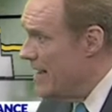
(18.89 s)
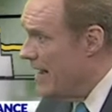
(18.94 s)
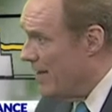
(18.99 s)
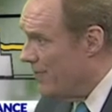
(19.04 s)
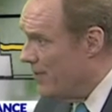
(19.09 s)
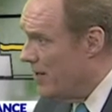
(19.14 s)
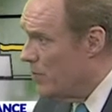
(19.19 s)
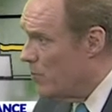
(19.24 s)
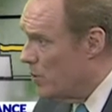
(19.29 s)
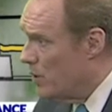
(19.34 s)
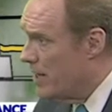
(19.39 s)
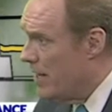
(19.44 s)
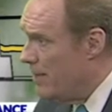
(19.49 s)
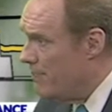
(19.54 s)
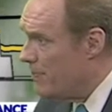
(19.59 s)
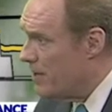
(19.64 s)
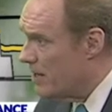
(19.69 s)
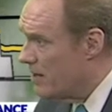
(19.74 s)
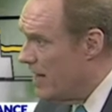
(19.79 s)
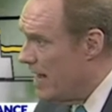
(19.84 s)
and then we'll
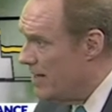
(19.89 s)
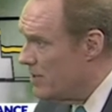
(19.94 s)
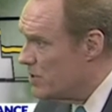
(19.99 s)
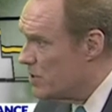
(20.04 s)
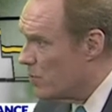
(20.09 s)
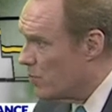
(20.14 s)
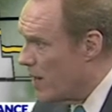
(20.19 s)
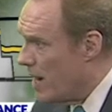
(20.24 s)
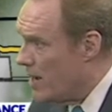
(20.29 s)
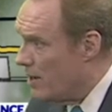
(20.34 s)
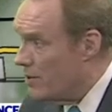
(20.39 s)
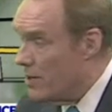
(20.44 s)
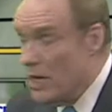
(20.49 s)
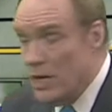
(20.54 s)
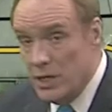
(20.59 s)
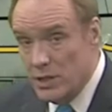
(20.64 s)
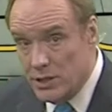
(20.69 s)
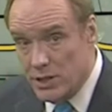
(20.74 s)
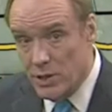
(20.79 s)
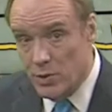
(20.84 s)
keep the clouds around
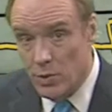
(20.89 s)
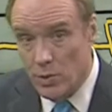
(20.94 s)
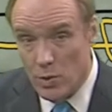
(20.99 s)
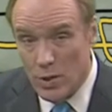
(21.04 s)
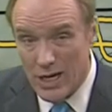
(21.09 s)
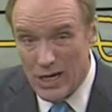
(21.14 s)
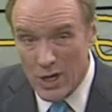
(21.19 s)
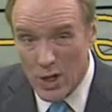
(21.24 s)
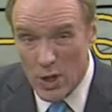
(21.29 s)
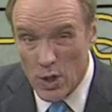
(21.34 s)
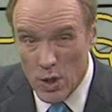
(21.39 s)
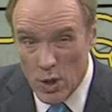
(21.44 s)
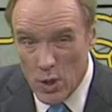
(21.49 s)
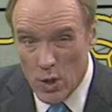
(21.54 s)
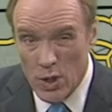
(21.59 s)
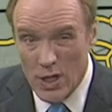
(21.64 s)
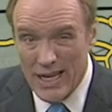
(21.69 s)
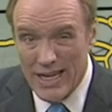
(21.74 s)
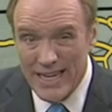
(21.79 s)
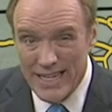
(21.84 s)
to
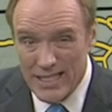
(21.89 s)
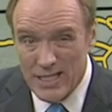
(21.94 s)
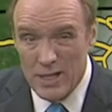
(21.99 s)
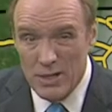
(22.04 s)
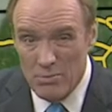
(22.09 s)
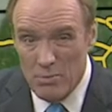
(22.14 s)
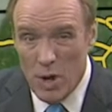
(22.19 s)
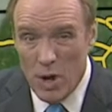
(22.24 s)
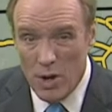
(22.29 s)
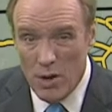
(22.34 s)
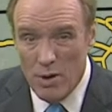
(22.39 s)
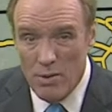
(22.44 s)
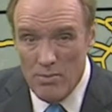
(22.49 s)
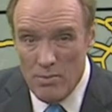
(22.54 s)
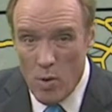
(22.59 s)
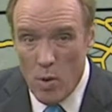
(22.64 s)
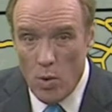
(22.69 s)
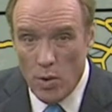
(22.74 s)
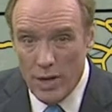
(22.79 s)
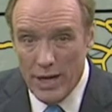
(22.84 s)
early tomorrow
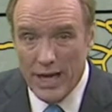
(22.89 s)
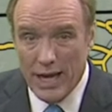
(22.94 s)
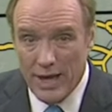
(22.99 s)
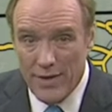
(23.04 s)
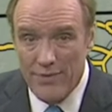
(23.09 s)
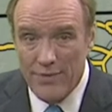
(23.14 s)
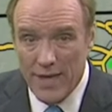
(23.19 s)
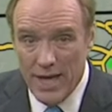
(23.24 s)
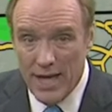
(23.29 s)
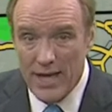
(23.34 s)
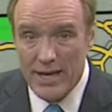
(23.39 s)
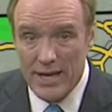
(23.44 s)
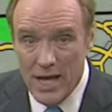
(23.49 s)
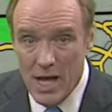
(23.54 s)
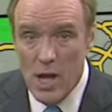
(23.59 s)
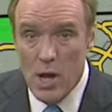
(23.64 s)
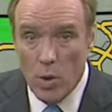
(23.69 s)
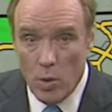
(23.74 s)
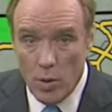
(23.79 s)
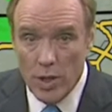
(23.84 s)
morning, and then
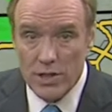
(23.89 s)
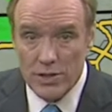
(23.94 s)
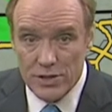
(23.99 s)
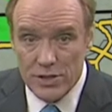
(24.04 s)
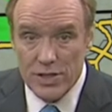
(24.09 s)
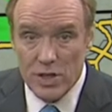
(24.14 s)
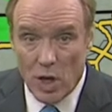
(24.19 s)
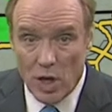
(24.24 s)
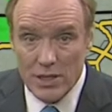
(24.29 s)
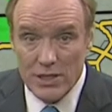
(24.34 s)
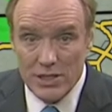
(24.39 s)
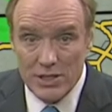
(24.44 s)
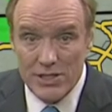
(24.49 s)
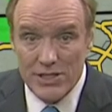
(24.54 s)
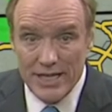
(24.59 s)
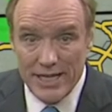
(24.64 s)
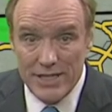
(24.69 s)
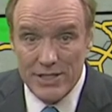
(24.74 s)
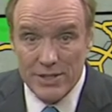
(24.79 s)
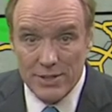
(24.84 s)
we'll start to
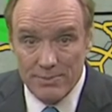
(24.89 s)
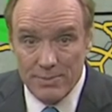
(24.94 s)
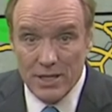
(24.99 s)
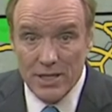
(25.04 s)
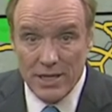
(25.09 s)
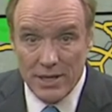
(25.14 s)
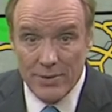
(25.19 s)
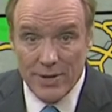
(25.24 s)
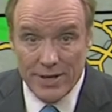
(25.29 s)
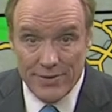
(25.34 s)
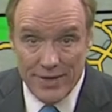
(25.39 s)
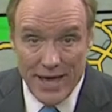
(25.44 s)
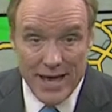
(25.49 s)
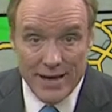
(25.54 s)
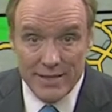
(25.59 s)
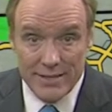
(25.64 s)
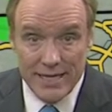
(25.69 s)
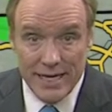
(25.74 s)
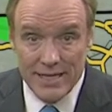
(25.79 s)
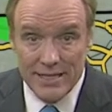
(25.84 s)
see some clearing.
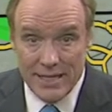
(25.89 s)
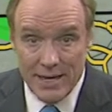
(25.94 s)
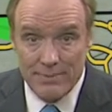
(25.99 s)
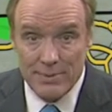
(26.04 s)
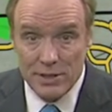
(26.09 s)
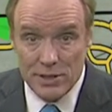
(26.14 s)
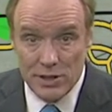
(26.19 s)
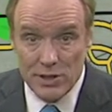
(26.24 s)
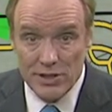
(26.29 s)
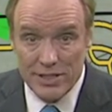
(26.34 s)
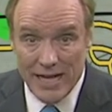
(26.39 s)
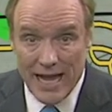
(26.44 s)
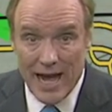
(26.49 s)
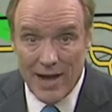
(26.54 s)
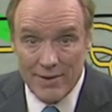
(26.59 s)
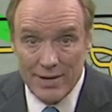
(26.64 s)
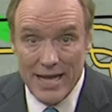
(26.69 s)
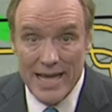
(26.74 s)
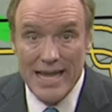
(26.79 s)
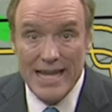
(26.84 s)
That'll take temperatures
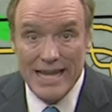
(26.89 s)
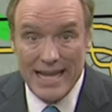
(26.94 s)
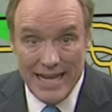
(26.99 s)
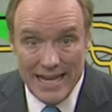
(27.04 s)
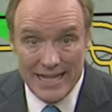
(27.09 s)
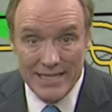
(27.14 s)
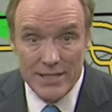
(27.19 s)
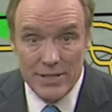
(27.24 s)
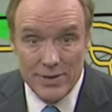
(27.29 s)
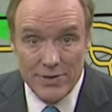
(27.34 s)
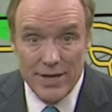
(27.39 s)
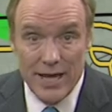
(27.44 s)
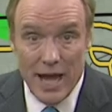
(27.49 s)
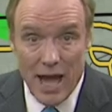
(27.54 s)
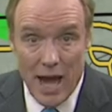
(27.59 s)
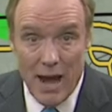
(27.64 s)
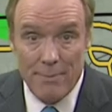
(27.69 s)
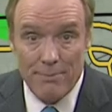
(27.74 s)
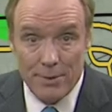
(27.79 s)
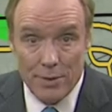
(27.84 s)
down into the
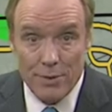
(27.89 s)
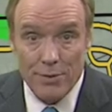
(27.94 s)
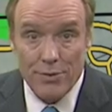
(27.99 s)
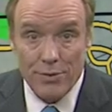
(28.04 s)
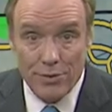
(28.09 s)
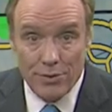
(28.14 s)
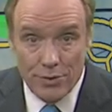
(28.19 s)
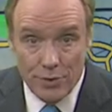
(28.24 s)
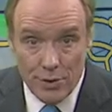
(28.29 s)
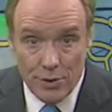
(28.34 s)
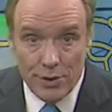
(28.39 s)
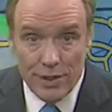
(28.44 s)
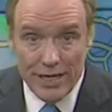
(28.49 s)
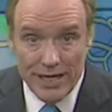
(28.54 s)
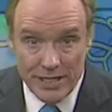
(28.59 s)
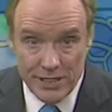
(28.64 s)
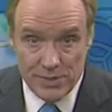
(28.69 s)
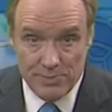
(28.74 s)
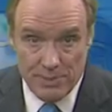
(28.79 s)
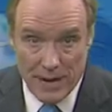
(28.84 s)
upper
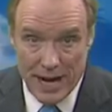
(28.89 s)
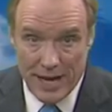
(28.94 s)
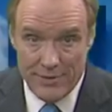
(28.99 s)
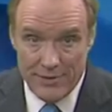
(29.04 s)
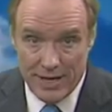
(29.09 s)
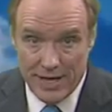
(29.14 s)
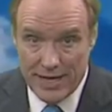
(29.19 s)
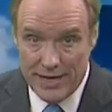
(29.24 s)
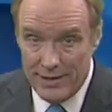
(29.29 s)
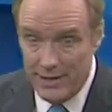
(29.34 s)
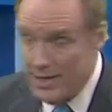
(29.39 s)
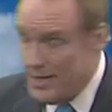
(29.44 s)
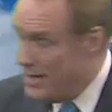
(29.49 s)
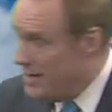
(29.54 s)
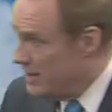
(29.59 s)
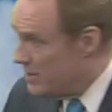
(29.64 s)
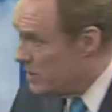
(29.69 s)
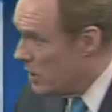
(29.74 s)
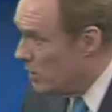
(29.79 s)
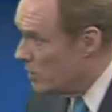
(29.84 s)
30s by then.
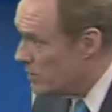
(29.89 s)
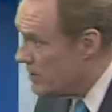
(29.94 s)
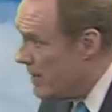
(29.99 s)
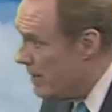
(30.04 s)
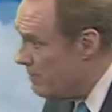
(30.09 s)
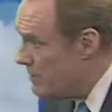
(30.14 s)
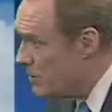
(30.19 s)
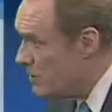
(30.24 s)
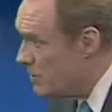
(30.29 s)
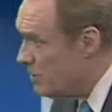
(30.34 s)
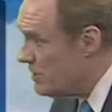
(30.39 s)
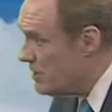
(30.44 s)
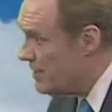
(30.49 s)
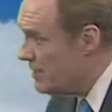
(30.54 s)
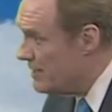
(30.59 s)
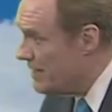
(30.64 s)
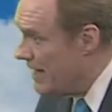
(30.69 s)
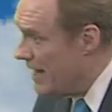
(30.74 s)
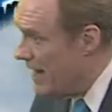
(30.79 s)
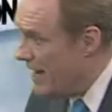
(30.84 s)
So temperatures
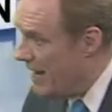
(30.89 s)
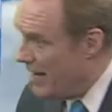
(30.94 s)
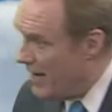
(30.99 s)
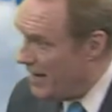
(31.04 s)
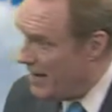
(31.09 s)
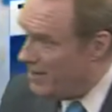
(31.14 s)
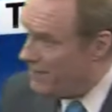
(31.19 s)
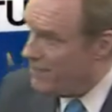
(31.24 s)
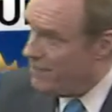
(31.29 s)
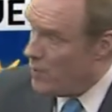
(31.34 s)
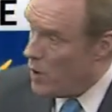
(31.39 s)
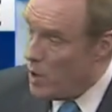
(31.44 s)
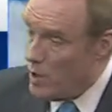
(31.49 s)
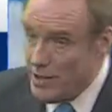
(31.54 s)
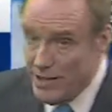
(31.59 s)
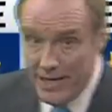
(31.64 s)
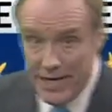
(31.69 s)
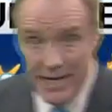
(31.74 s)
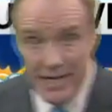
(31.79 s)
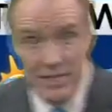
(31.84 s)
today
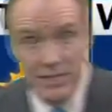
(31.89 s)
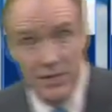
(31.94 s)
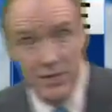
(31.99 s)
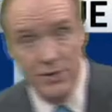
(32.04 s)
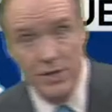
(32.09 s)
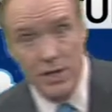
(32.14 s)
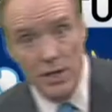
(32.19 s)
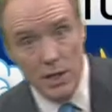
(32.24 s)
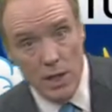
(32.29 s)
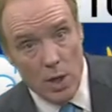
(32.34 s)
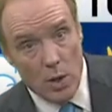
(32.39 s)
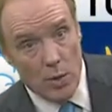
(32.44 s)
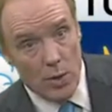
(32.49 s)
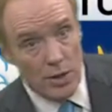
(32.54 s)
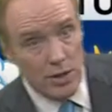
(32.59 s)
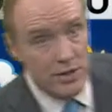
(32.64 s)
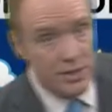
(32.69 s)
falling into the lower